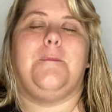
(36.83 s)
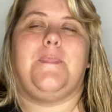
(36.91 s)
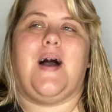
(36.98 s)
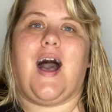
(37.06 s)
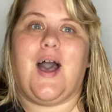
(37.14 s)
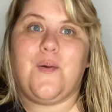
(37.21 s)

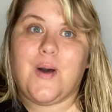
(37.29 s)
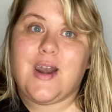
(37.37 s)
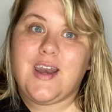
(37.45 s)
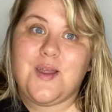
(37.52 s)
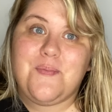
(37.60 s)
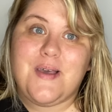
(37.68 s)
but I
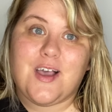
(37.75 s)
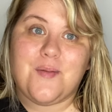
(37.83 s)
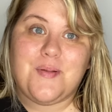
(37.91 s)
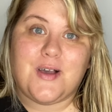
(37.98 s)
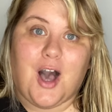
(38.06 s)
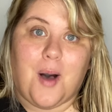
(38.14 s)
wanted to pick
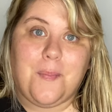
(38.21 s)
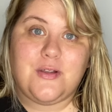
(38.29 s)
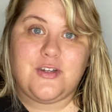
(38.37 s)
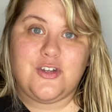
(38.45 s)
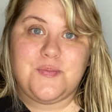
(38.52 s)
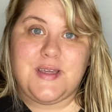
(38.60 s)
up a couple
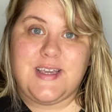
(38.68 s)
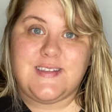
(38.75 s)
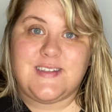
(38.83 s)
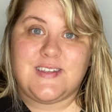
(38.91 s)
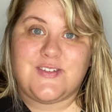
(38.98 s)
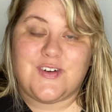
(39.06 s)
new
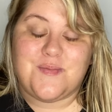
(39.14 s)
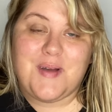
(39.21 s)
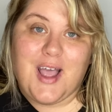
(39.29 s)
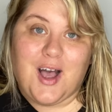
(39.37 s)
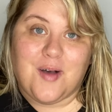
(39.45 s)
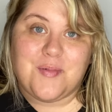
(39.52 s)
pieces for
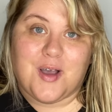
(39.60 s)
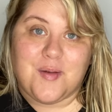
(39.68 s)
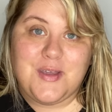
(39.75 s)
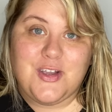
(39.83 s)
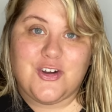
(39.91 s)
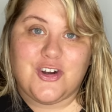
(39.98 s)
my
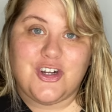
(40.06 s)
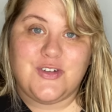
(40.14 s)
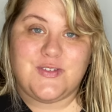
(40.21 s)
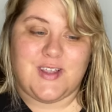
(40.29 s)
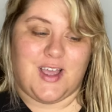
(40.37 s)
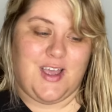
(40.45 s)
upcoming
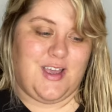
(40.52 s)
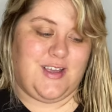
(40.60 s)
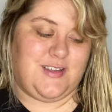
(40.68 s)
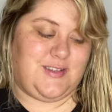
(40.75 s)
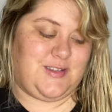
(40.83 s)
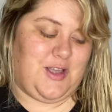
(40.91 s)
cruise.
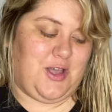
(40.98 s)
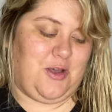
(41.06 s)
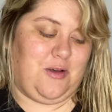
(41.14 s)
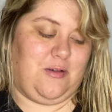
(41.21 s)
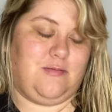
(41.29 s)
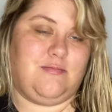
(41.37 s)

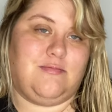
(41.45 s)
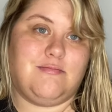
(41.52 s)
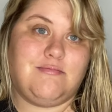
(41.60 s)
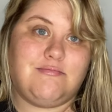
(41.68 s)
So,